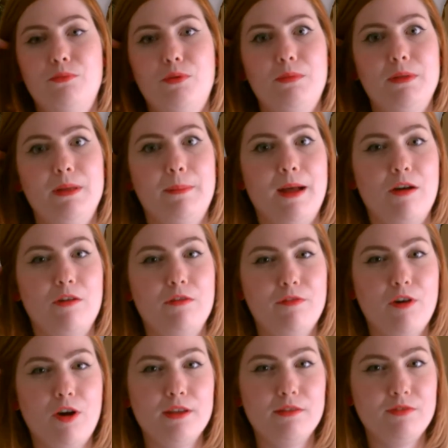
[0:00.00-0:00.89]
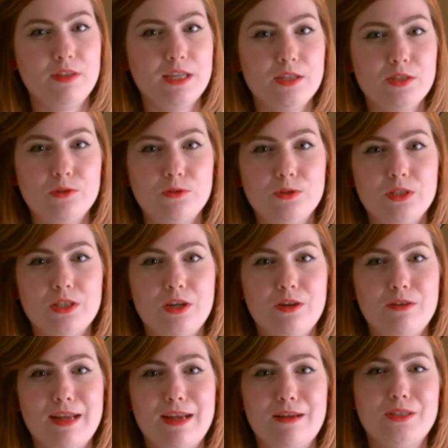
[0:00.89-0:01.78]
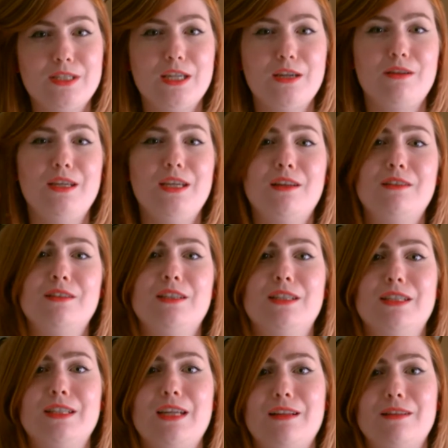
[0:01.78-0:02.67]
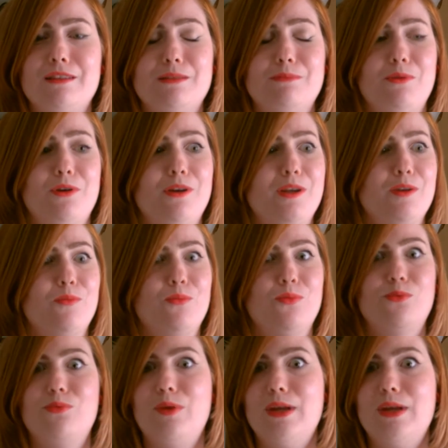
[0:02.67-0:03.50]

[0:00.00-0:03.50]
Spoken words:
for probably about 5 years or so now, so he understands my